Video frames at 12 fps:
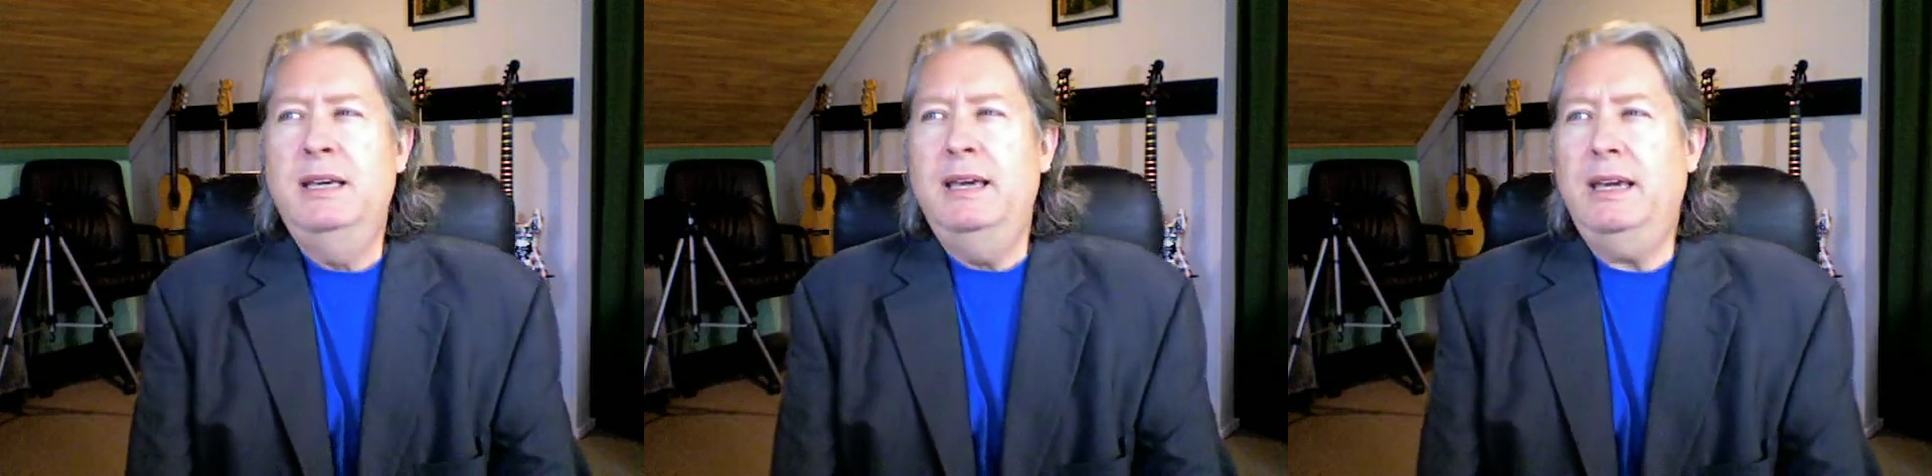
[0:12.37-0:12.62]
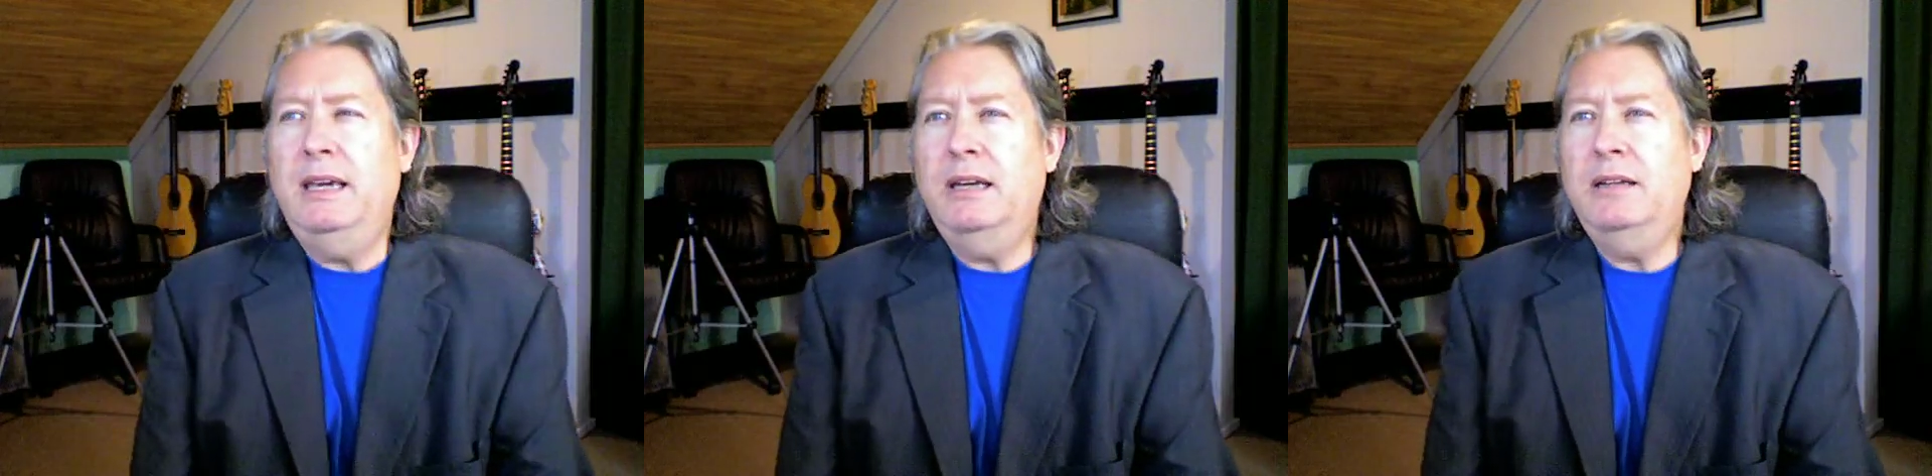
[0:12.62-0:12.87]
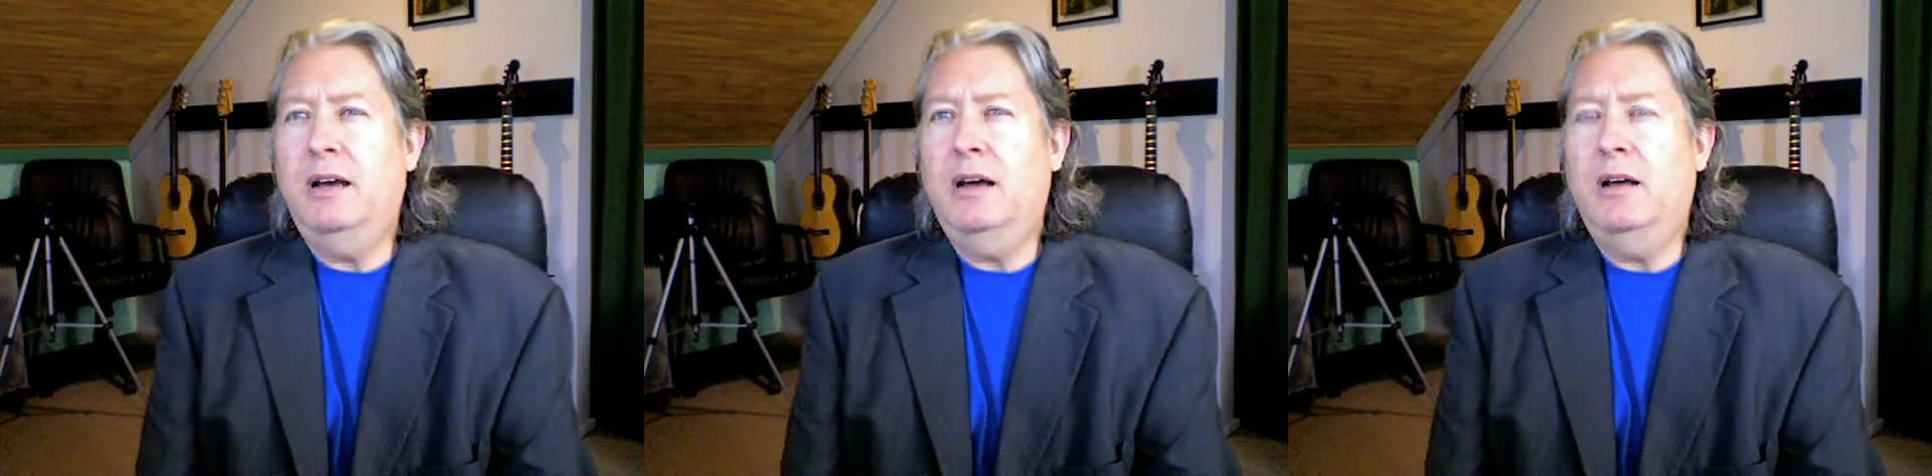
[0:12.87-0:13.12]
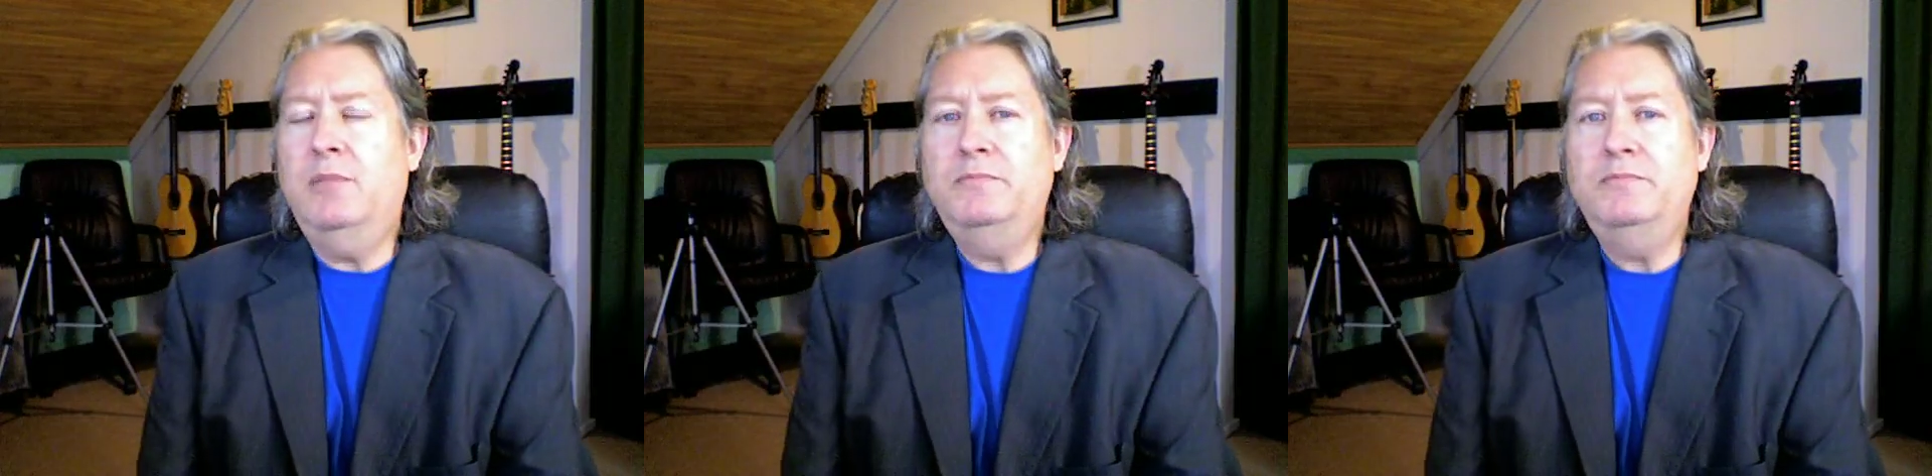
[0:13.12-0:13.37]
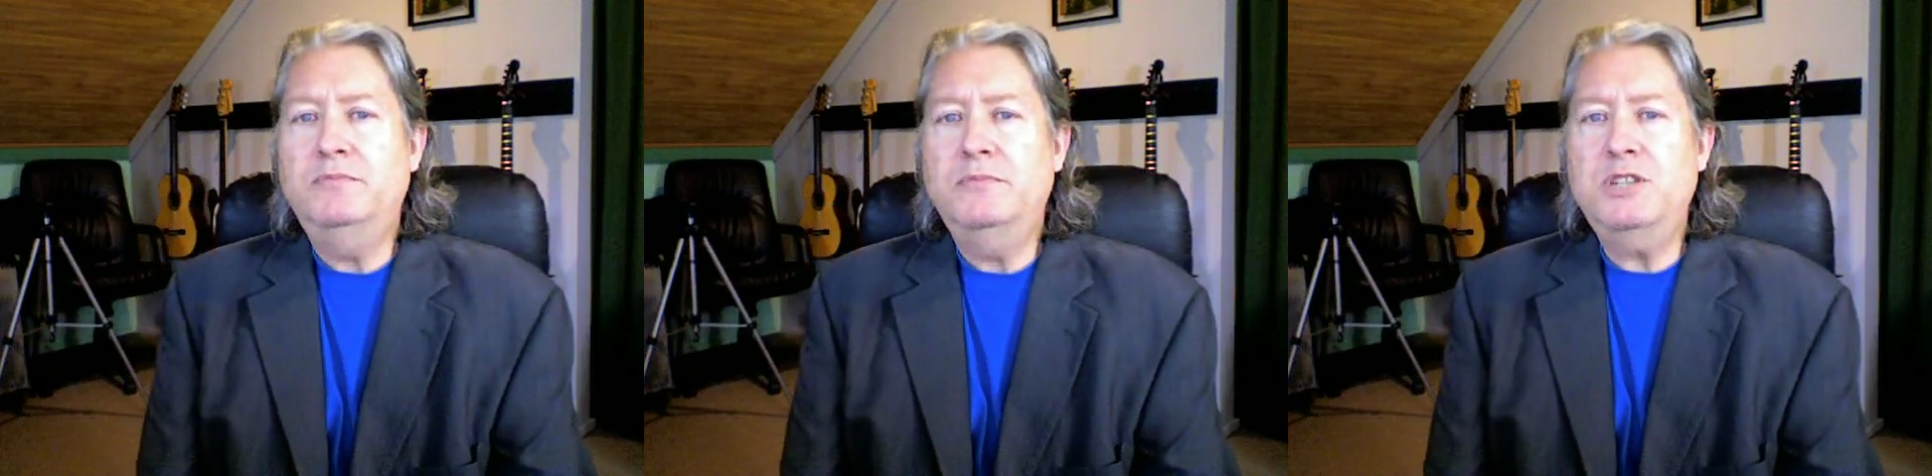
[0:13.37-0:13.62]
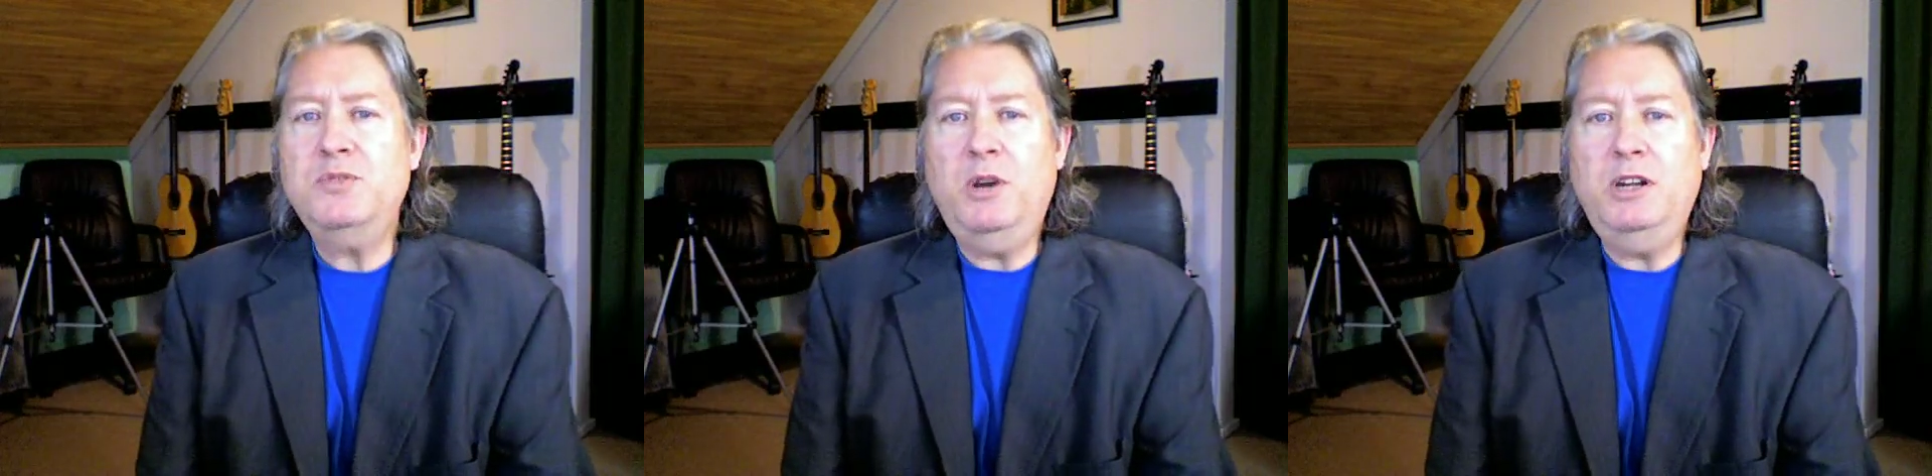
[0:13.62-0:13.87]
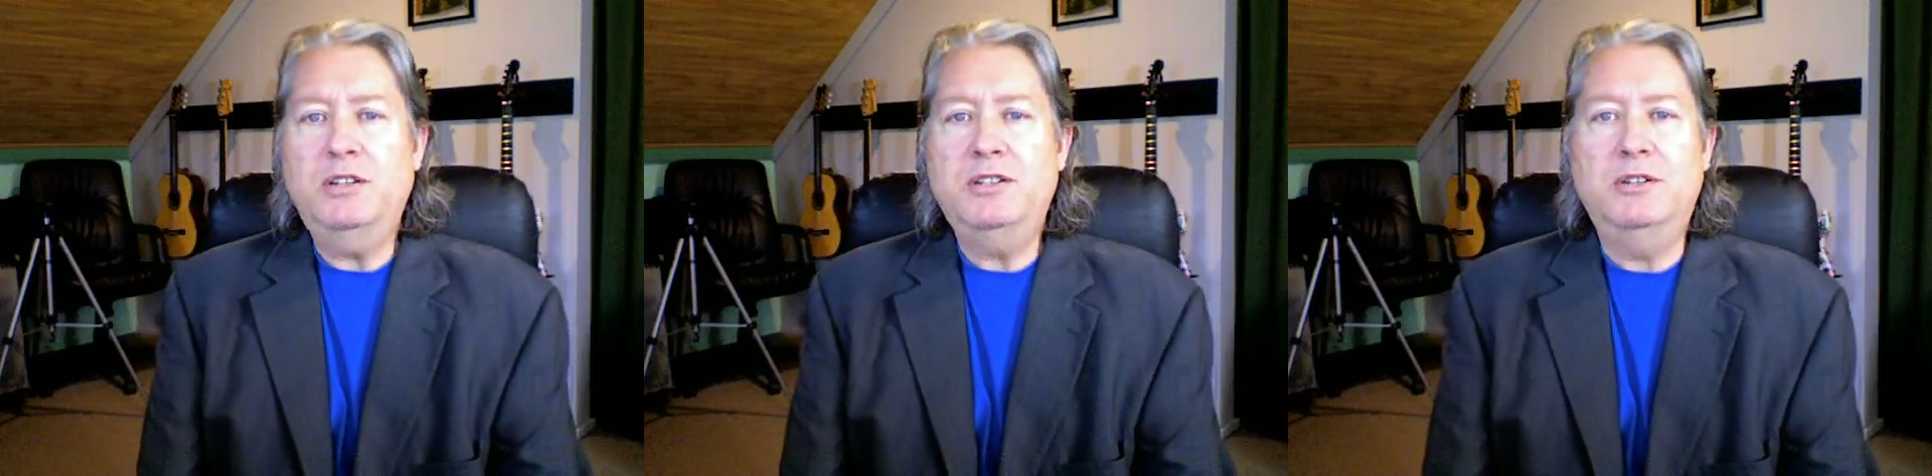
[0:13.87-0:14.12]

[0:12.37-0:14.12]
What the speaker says: And just wanted